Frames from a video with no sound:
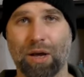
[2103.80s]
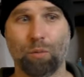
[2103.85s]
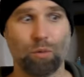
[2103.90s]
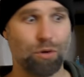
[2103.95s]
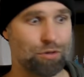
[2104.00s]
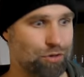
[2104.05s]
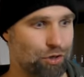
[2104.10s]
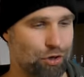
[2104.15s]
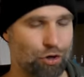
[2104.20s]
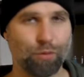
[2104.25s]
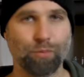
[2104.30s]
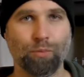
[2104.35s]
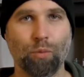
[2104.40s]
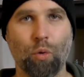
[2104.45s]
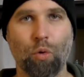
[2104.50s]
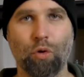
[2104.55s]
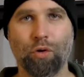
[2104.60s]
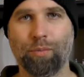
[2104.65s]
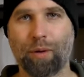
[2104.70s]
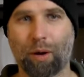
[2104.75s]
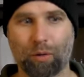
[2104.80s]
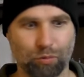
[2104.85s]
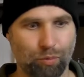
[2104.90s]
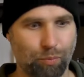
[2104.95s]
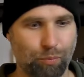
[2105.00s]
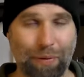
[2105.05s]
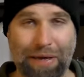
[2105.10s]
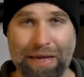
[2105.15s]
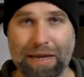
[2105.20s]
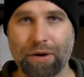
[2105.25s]
want to learn more
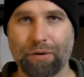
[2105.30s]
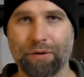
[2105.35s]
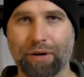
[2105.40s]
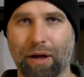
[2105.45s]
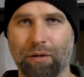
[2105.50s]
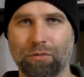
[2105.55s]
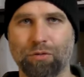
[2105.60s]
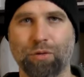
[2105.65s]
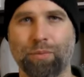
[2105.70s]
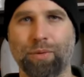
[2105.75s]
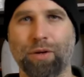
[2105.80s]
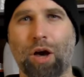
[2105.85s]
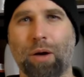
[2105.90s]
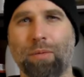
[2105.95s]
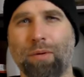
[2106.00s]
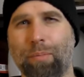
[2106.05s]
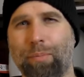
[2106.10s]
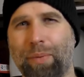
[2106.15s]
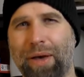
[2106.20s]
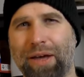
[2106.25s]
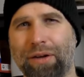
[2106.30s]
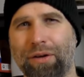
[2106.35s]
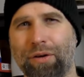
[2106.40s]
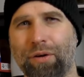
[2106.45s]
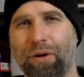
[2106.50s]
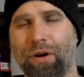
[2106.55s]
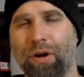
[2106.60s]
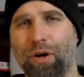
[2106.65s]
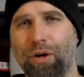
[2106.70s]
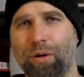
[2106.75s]
about beer and how to become a
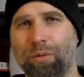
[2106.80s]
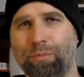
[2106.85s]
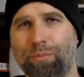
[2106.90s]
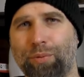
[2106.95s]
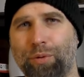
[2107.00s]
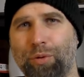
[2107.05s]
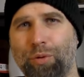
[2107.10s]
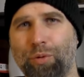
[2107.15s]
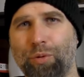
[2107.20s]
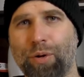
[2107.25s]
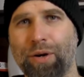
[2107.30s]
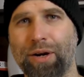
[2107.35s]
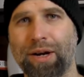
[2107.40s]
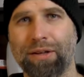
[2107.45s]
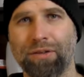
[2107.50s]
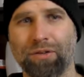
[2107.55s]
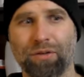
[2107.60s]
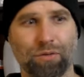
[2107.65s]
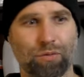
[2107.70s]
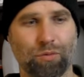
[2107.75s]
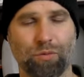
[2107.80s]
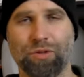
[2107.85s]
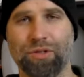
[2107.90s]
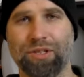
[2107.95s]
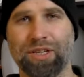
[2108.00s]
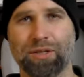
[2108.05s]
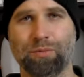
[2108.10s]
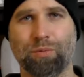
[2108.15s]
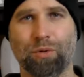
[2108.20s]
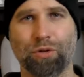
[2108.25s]
better brewer
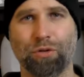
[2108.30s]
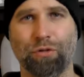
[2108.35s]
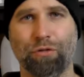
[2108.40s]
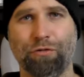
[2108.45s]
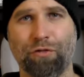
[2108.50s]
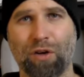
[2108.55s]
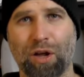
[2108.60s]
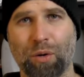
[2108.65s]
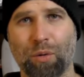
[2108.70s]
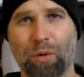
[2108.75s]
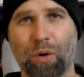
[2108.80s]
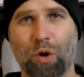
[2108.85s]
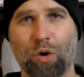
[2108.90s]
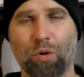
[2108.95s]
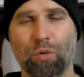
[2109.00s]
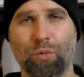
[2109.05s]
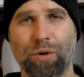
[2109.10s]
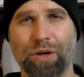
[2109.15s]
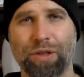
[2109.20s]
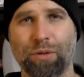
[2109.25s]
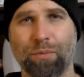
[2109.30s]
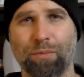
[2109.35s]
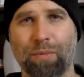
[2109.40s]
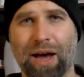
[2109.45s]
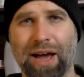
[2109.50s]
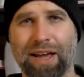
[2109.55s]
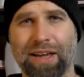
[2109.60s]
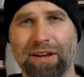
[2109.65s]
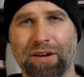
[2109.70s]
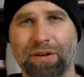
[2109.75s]
and just want to follow along with
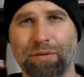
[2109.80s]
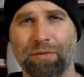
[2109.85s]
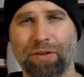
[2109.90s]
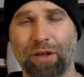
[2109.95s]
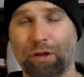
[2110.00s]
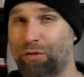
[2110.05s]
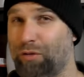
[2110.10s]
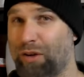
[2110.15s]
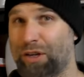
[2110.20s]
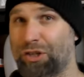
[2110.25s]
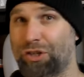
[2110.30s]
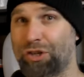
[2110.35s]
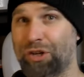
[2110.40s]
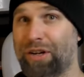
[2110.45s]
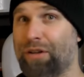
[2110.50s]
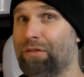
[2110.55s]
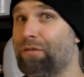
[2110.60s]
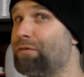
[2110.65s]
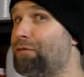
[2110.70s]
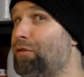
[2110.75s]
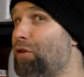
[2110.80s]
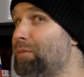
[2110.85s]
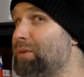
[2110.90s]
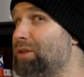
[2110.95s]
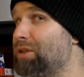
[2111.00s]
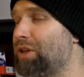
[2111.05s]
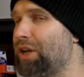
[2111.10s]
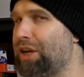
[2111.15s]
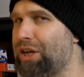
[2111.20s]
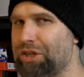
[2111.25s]
my adventure in
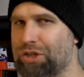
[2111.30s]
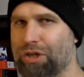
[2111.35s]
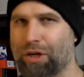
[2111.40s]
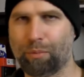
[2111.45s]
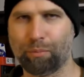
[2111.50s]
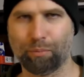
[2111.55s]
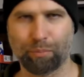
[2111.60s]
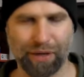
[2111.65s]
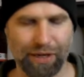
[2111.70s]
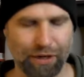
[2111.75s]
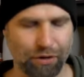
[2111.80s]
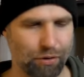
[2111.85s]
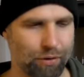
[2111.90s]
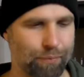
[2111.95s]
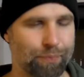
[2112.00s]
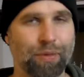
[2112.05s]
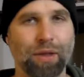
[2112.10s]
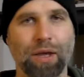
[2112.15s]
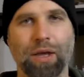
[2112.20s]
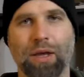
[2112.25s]
fermentation and beer,